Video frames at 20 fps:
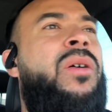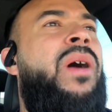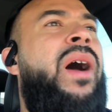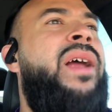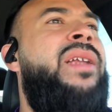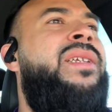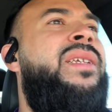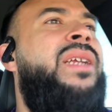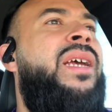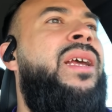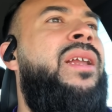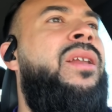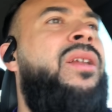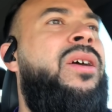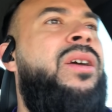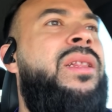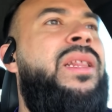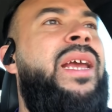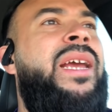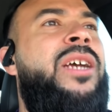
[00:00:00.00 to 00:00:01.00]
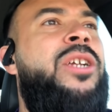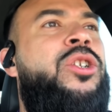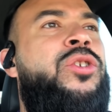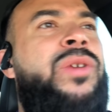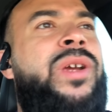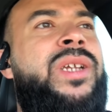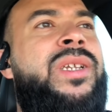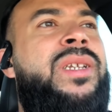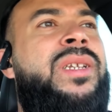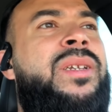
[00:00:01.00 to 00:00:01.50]
I said, look, they
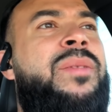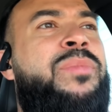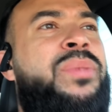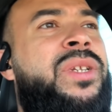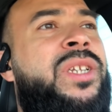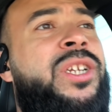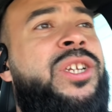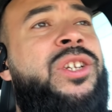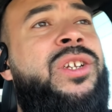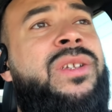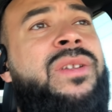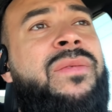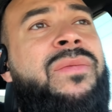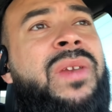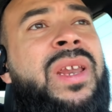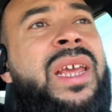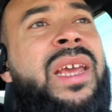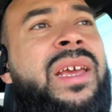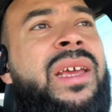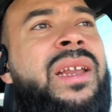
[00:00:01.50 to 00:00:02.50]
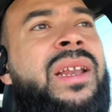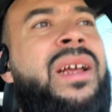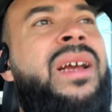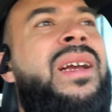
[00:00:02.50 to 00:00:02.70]
address positions of need,